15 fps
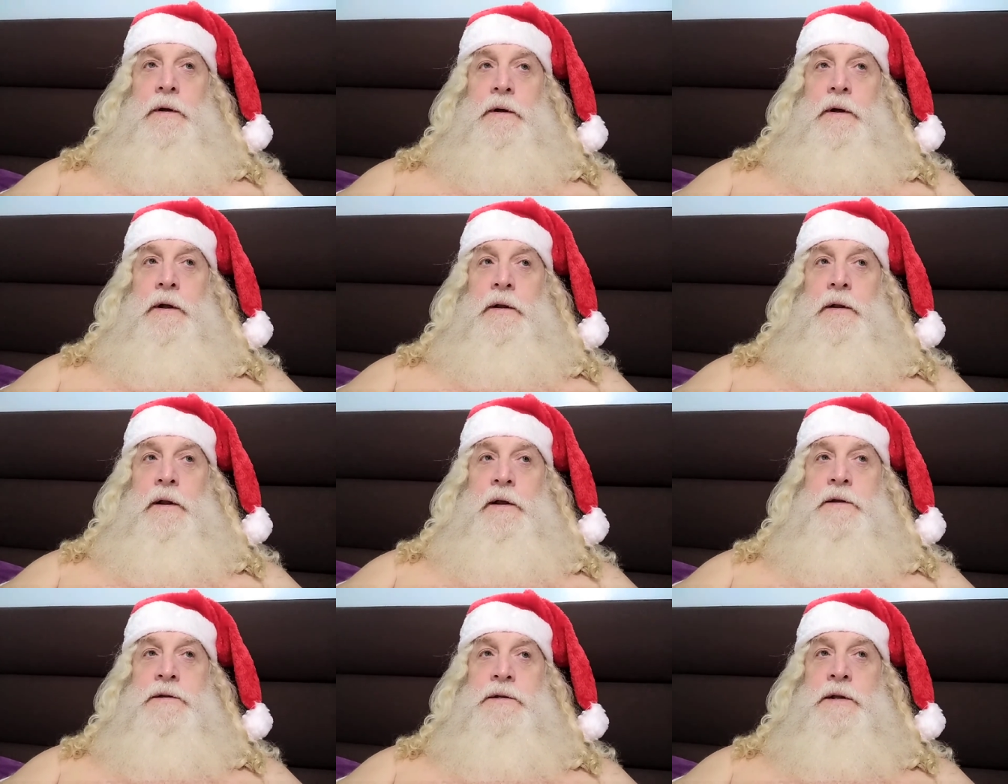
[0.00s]
At
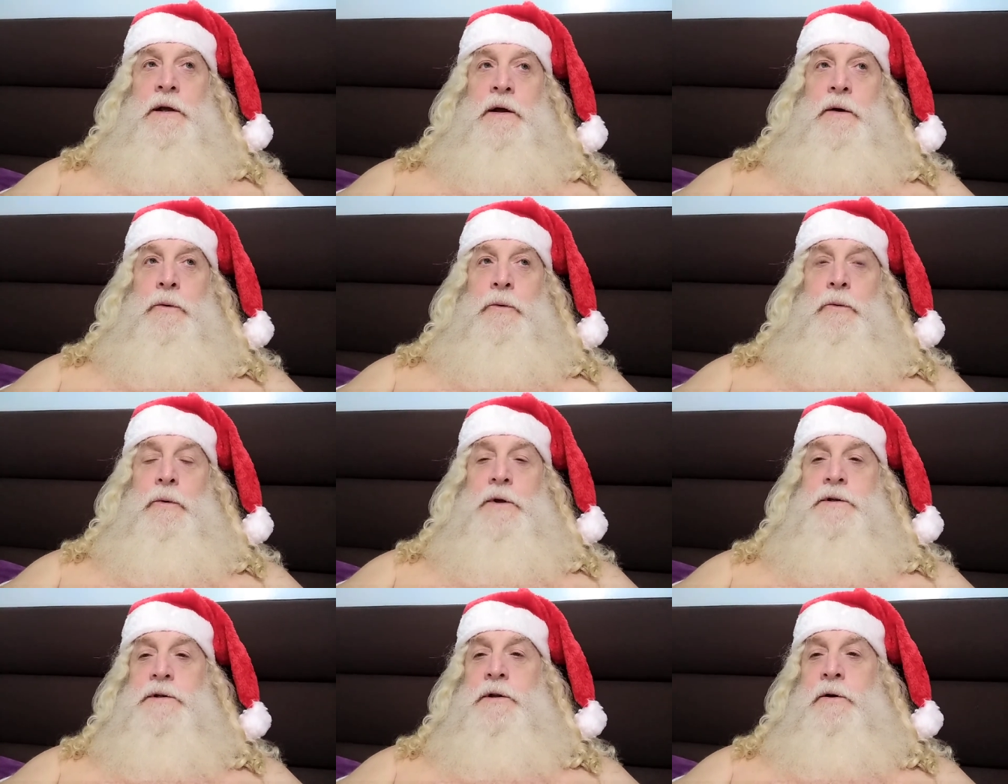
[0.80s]
least uh,
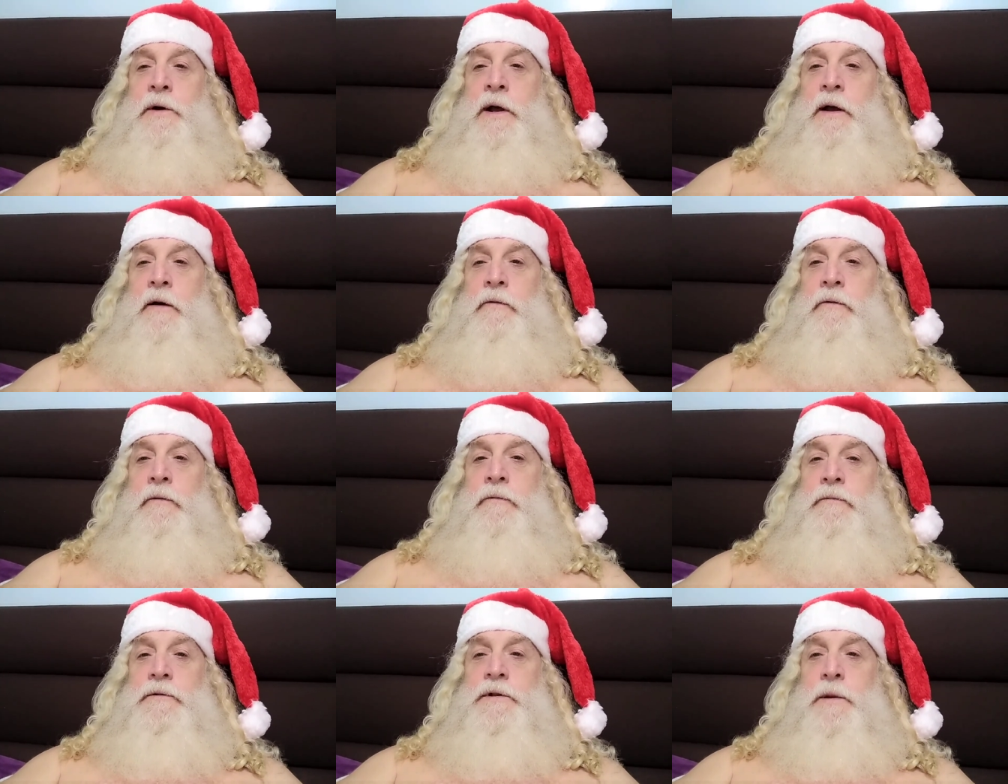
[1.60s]
we still
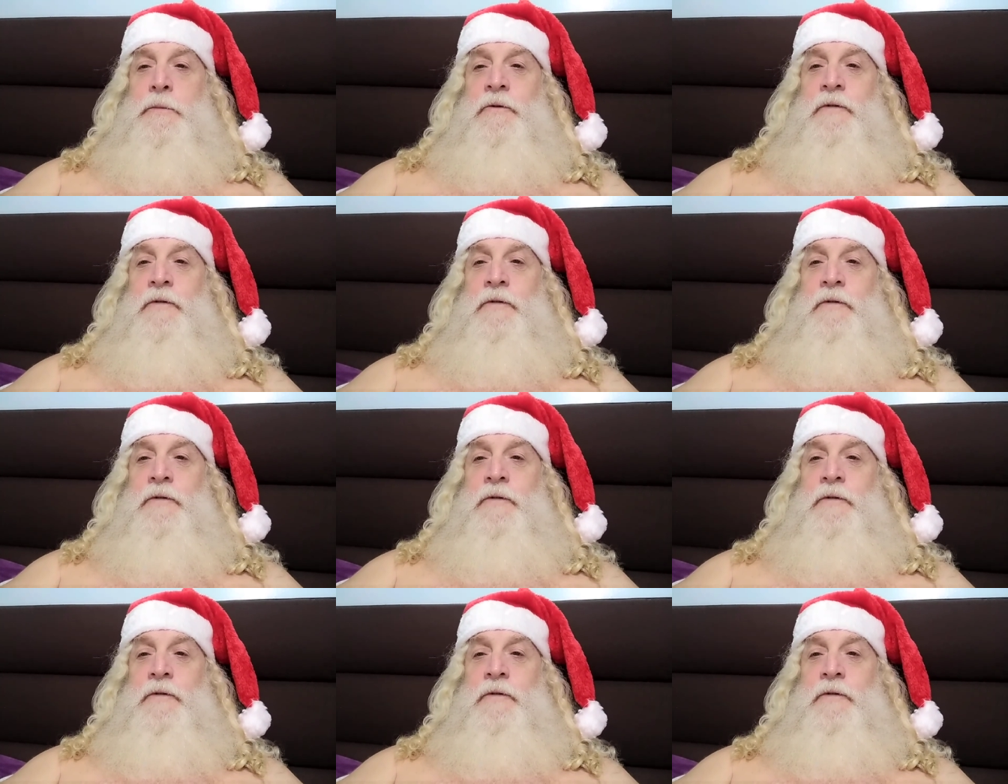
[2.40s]
have some